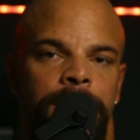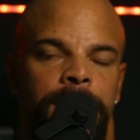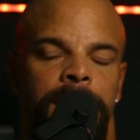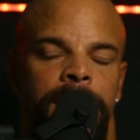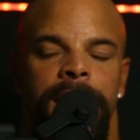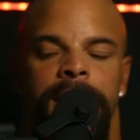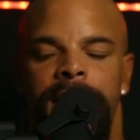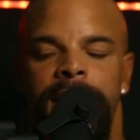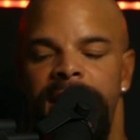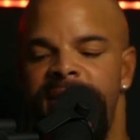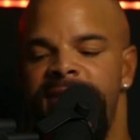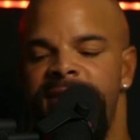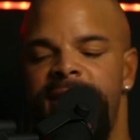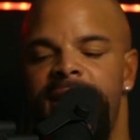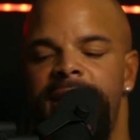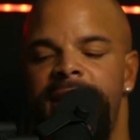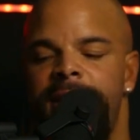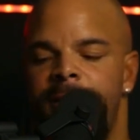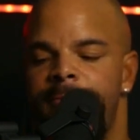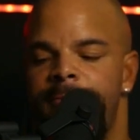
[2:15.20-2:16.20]
Let's
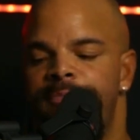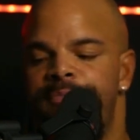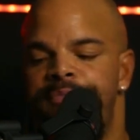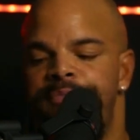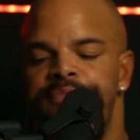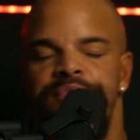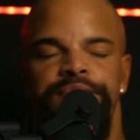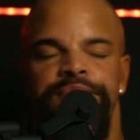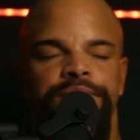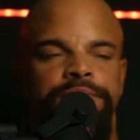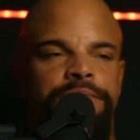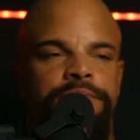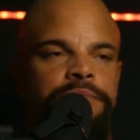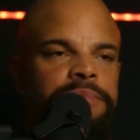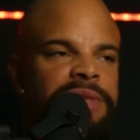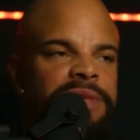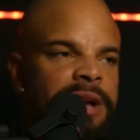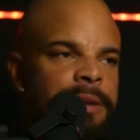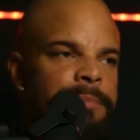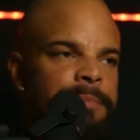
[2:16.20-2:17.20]
take
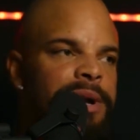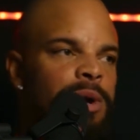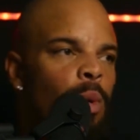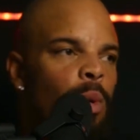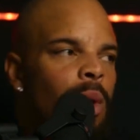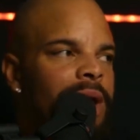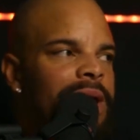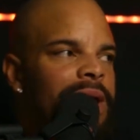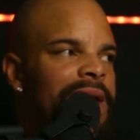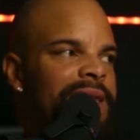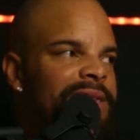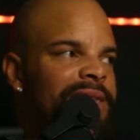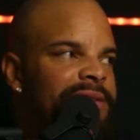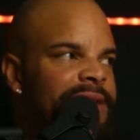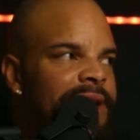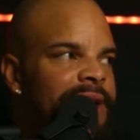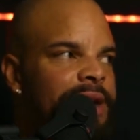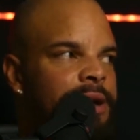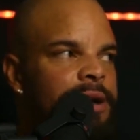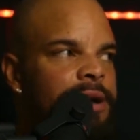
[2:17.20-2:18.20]
a big one. Let's
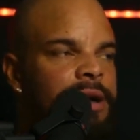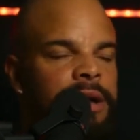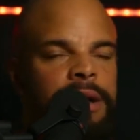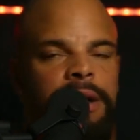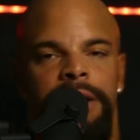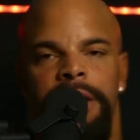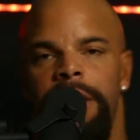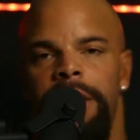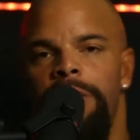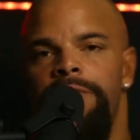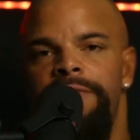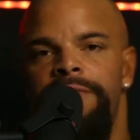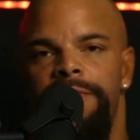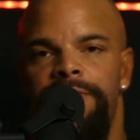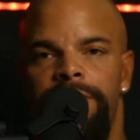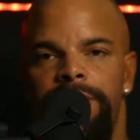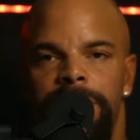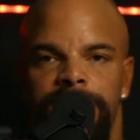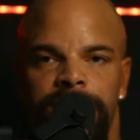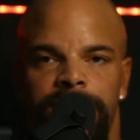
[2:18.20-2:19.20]
take a, a COVID,
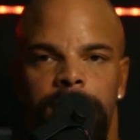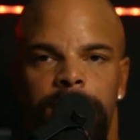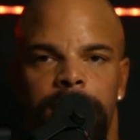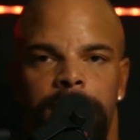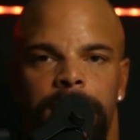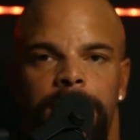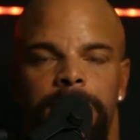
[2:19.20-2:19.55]
for example.